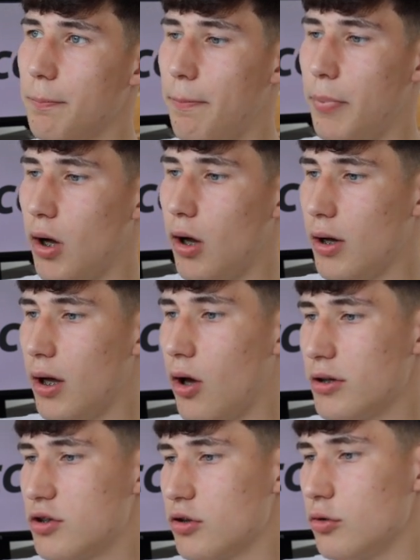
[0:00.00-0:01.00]
But
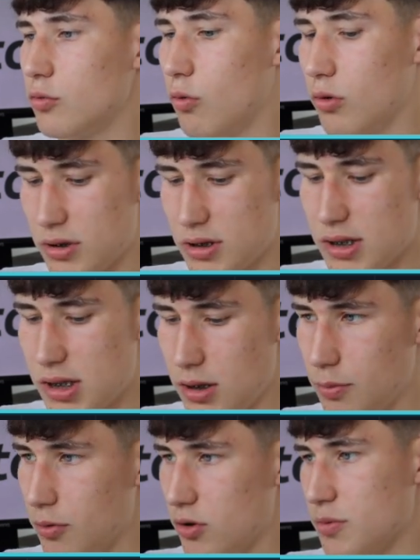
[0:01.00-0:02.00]
I do want to see
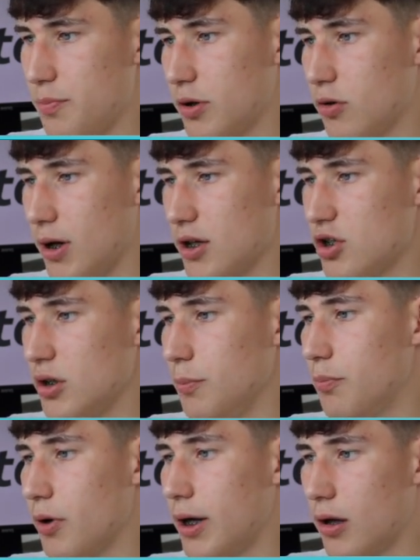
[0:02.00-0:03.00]
the price of Bitcoin actually
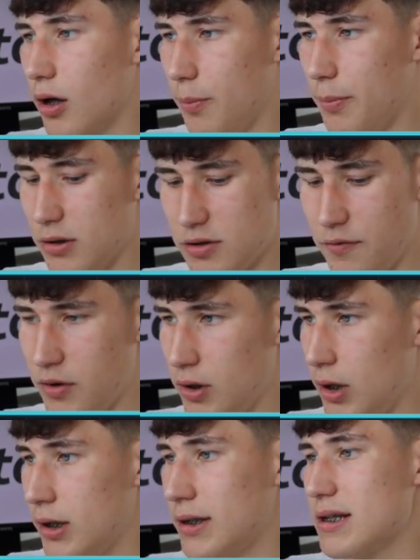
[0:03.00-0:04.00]
break up out of
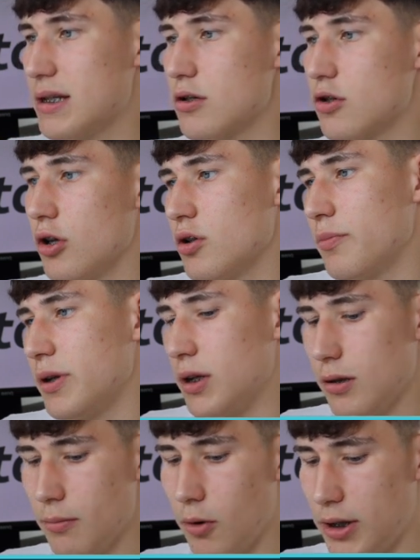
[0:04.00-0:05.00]
here, and this is going to
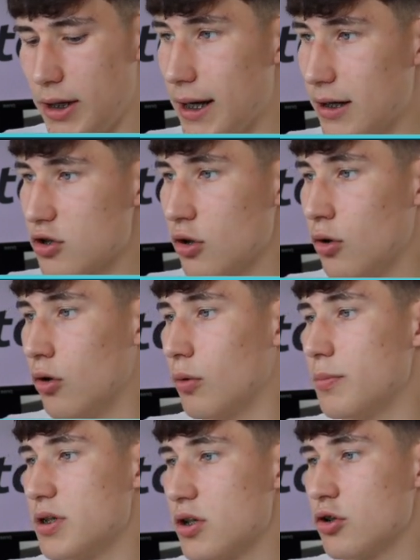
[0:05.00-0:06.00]
be my next long
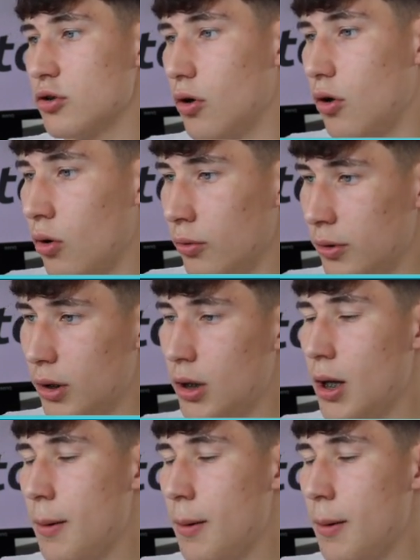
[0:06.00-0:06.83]
position on